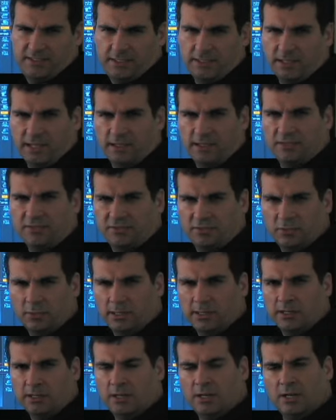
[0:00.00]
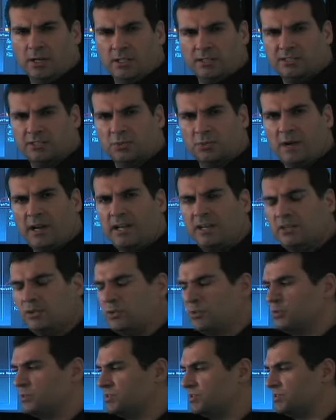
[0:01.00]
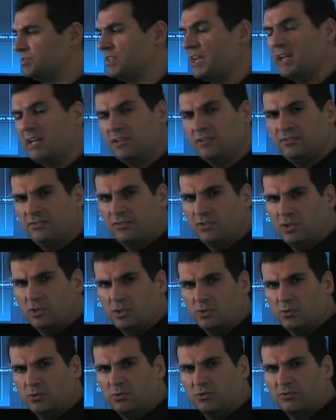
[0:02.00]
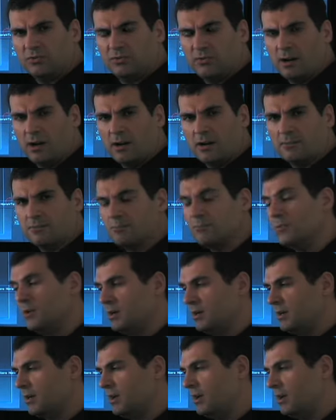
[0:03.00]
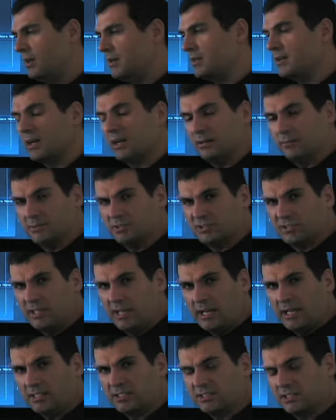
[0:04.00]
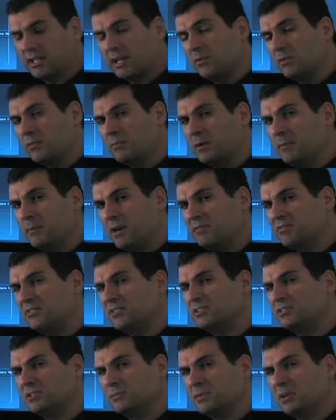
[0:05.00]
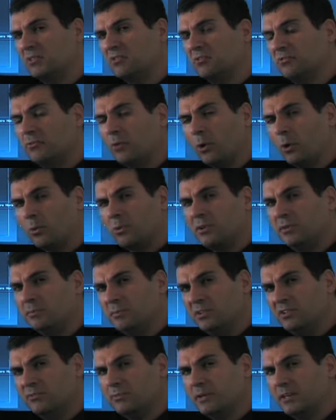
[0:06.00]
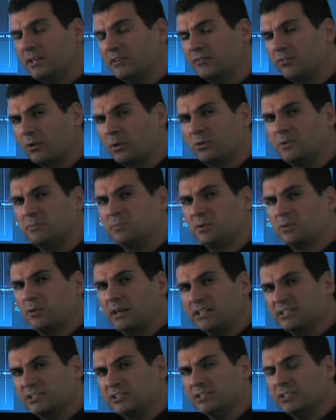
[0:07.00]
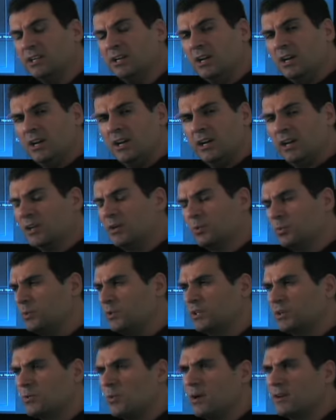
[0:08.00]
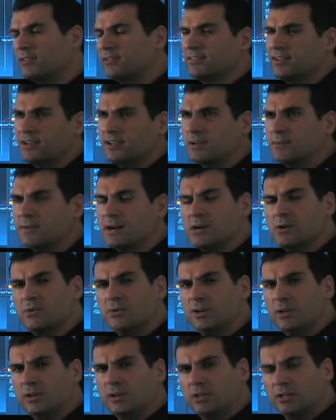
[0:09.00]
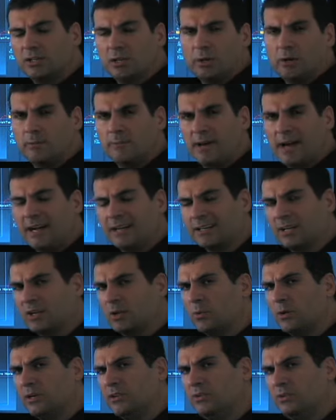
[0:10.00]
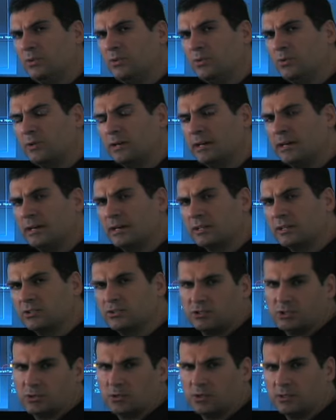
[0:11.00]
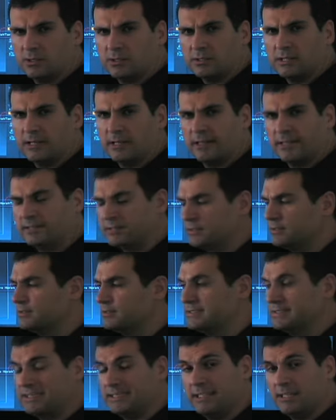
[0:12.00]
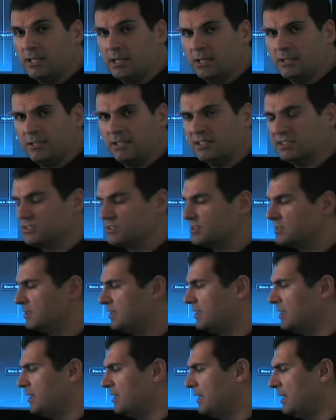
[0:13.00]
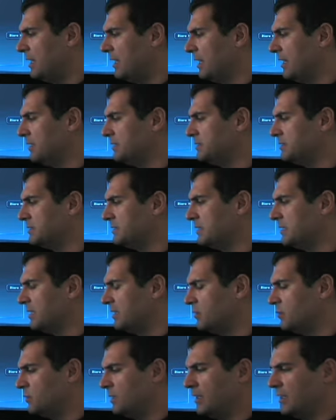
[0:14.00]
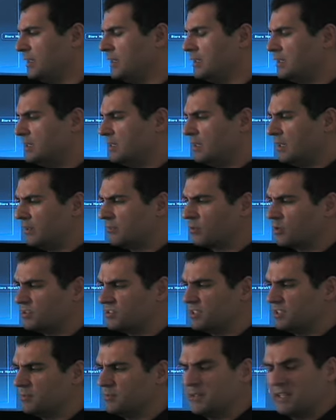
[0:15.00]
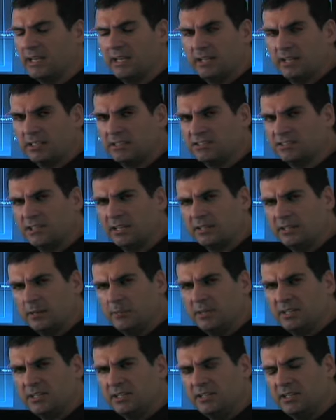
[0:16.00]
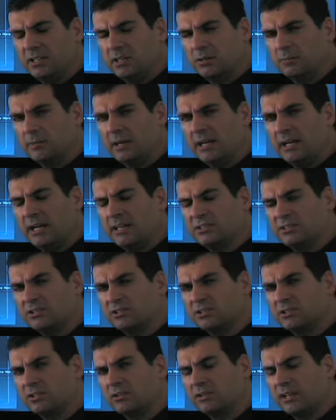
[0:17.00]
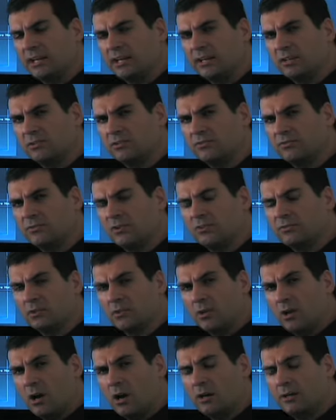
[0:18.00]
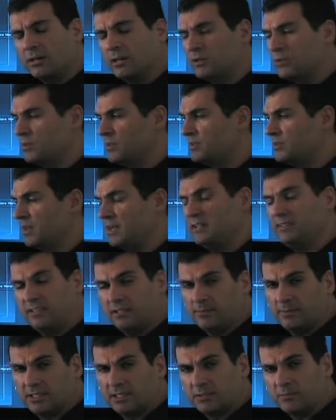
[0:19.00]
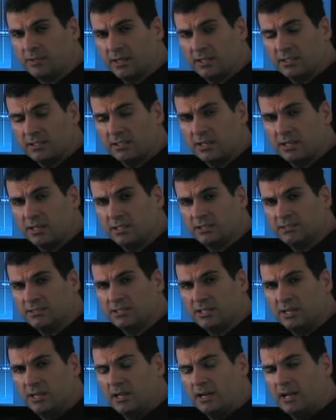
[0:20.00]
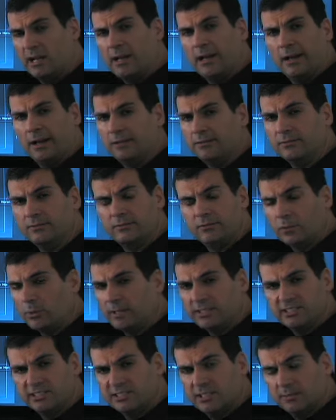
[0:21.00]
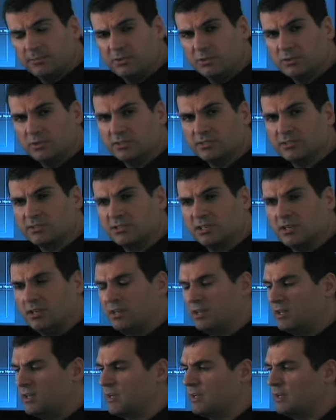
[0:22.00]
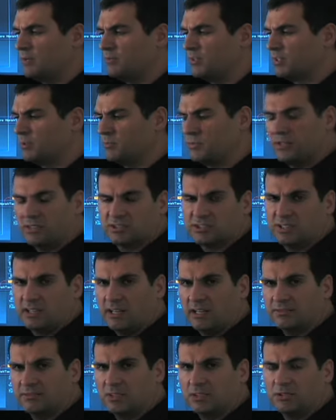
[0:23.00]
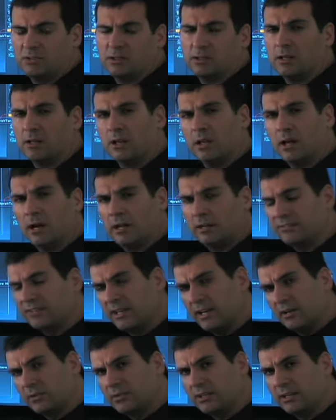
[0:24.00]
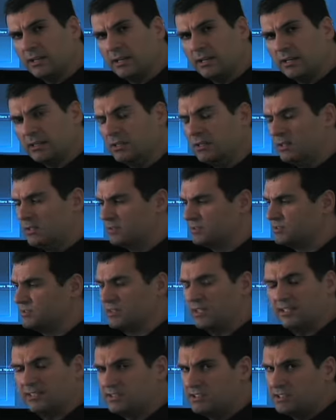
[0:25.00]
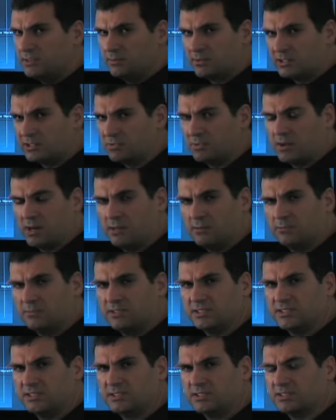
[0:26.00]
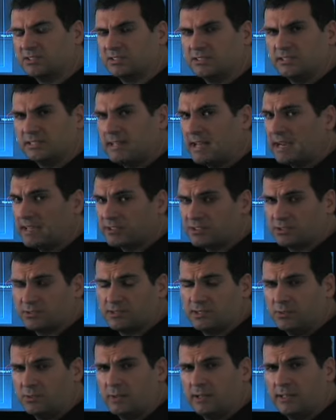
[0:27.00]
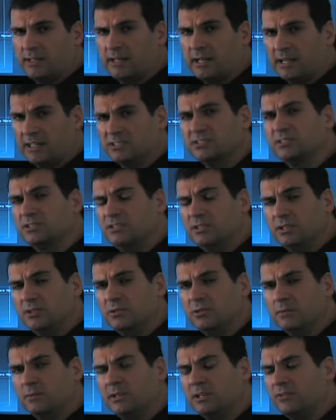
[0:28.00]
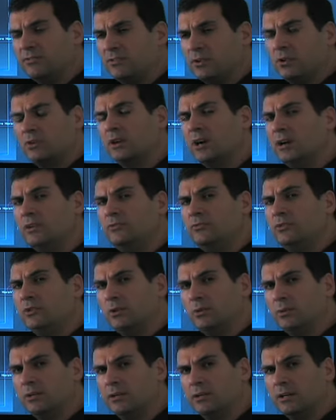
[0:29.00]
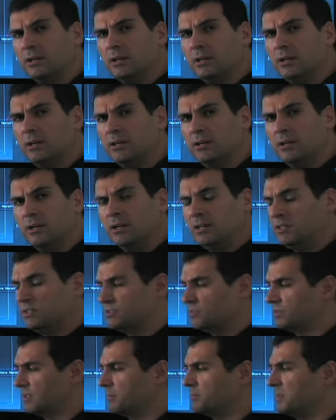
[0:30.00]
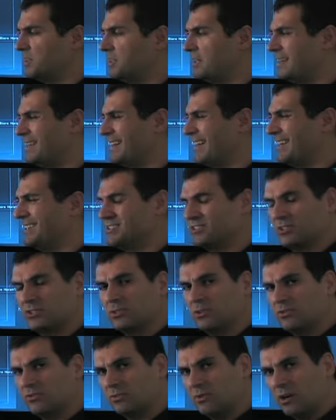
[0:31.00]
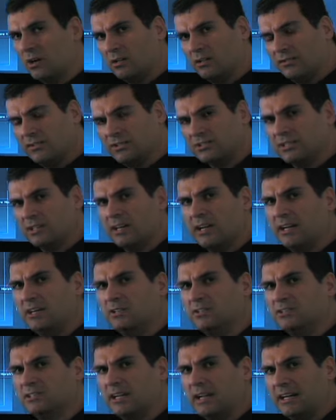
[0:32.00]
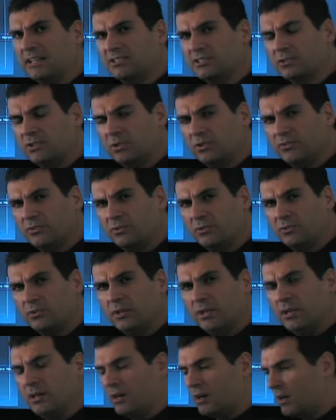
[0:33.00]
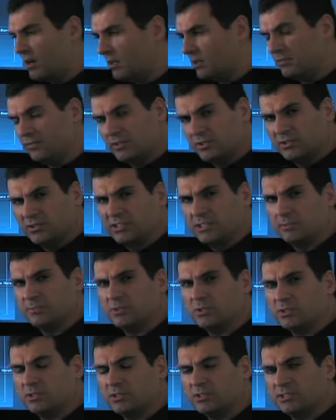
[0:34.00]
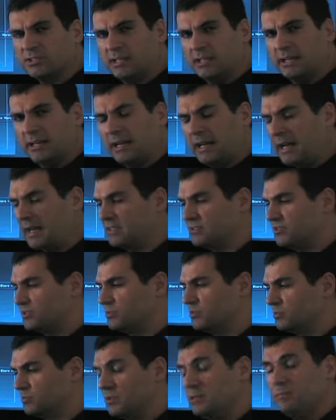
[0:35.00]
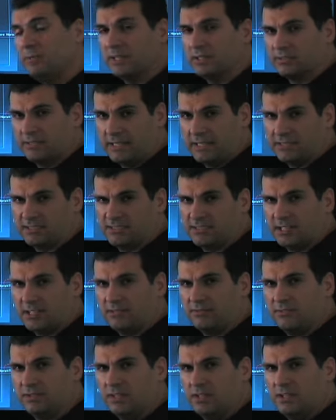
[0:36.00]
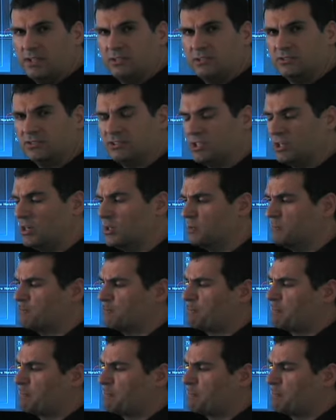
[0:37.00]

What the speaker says: net, if you will. It's a way to save you from any kind of mistakes. Again, remember, everything's about forward movement, forward progression, and I don't really want to think about going back. I don't want to do Control Z on this. And really, of course, at the beginning, it's not that big a deal, but as you start getting further along and you're into 18 million polygons and 20 subtools, the computer's going to have to do a lot of calculating. This is not a ZBrush problem. This is naturally what it has to do. I mean, if you're undoing something, it has to go through all of those layers, it has to go through all of those subtools, and it has to rebuild that stuff. So